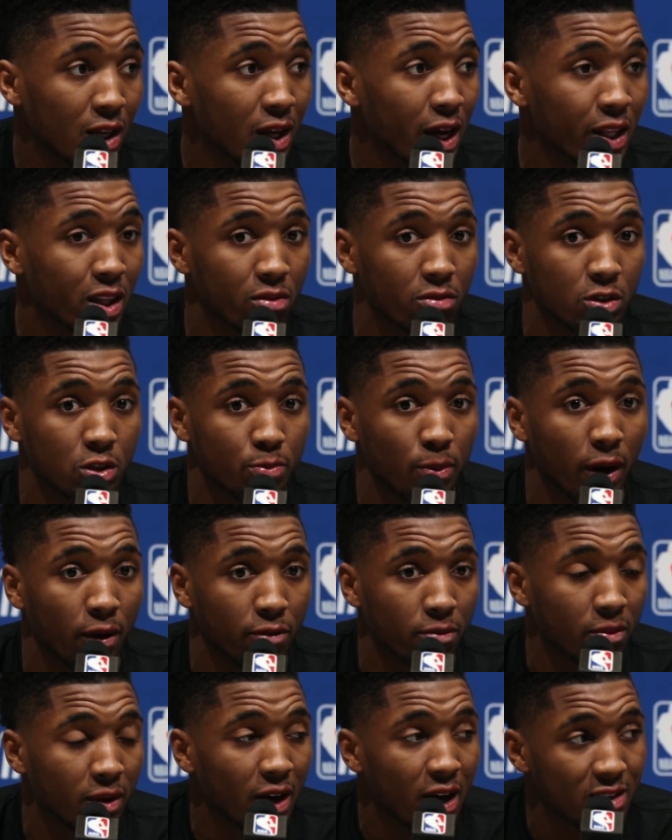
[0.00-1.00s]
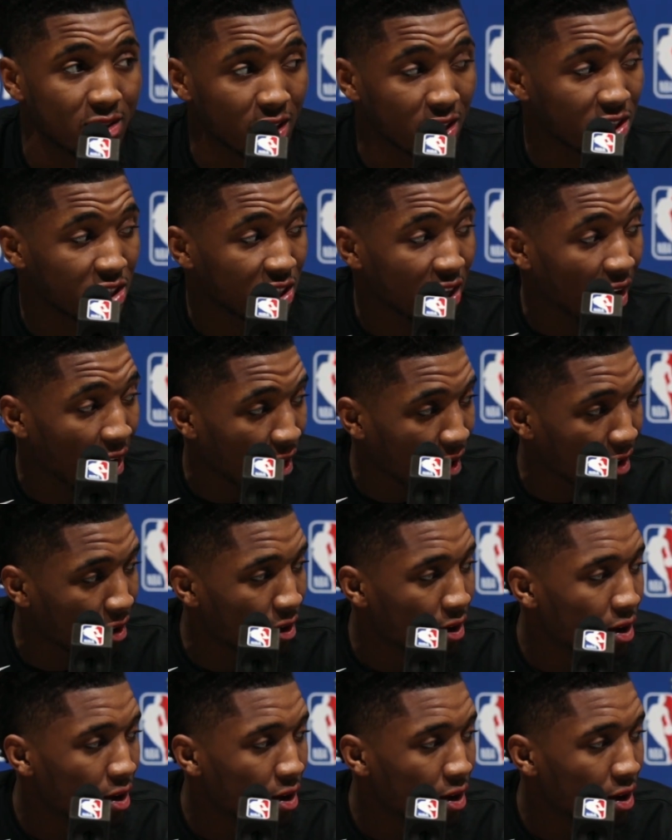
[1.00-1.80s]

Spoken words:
he got the respect from guys like Shaq,